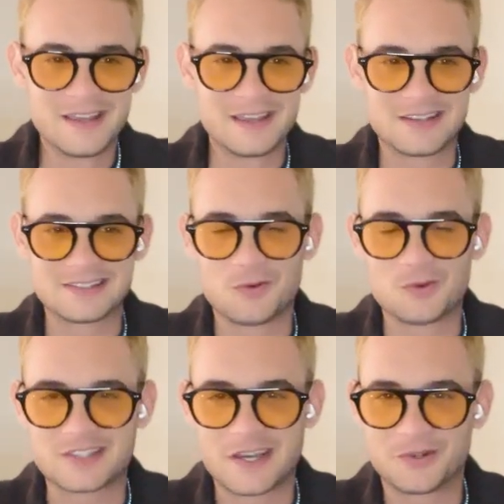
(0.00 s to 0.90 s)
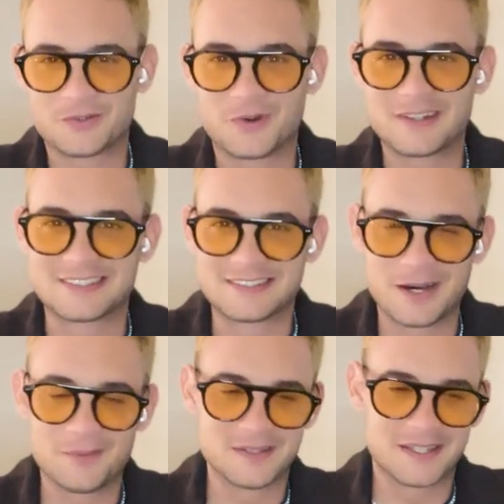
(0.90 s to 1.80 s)
Because I was kind of dressed
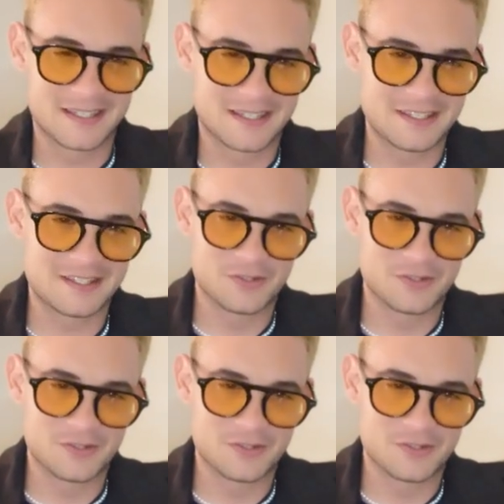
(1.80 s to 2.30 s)
up like, you